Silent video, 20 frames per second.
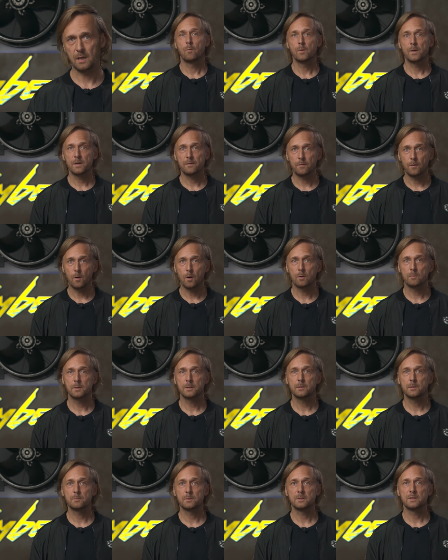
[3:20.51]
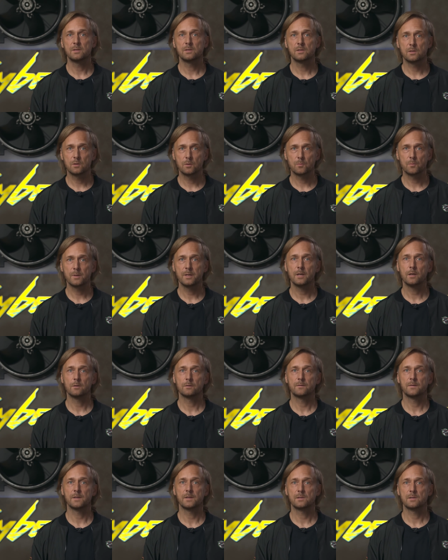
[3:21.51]
We have already released 3
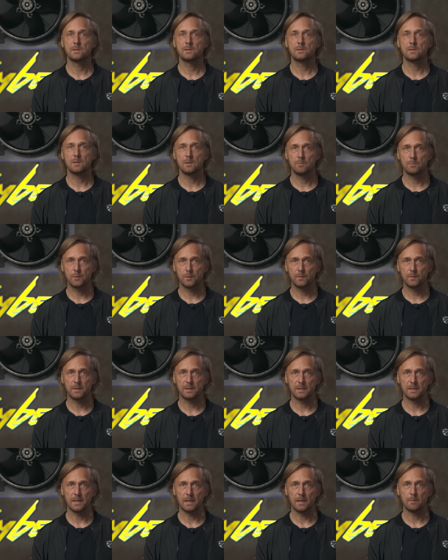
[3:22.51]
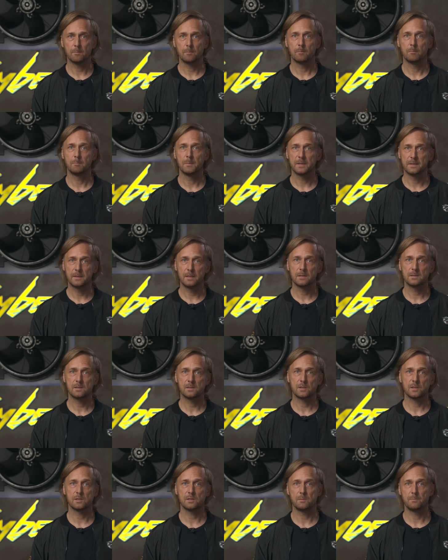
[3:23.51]
hotfixes improving the game, but that's
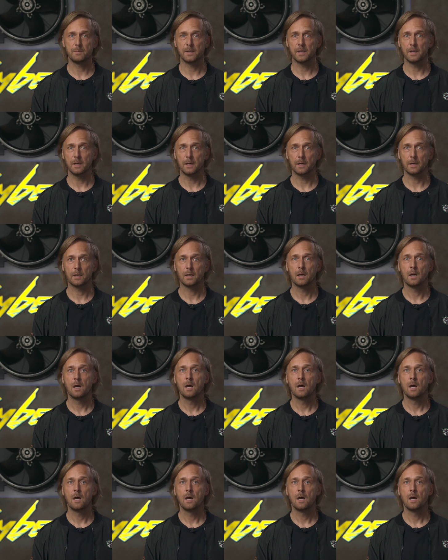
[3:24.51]
just the beginning.